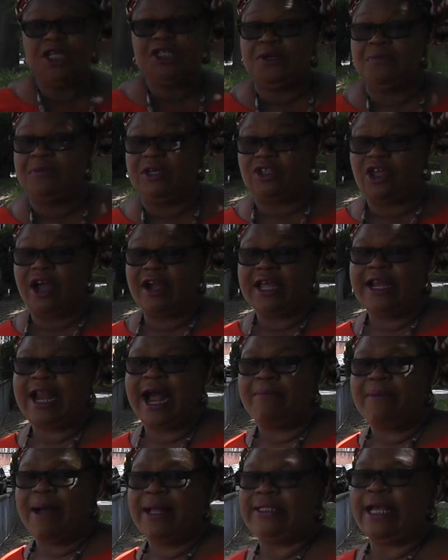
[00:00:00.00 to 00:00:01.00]
to be talking
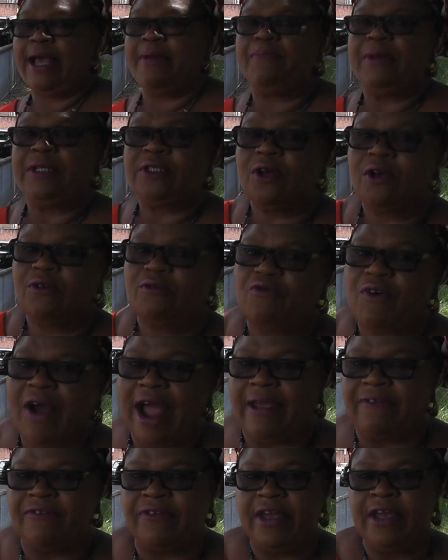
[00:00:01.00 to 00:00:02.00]
about episode
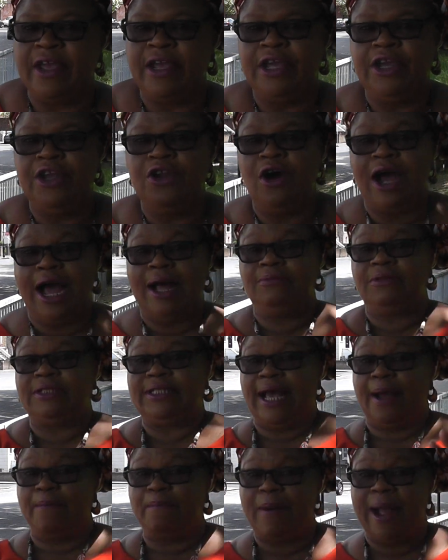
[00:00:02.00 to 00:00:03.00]
5. You know, I'm
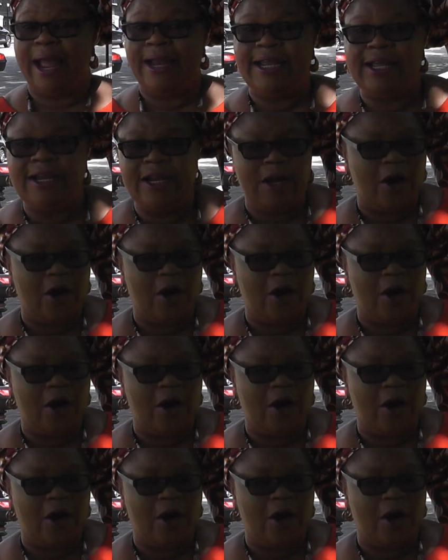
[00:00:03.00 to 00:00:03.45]
start piling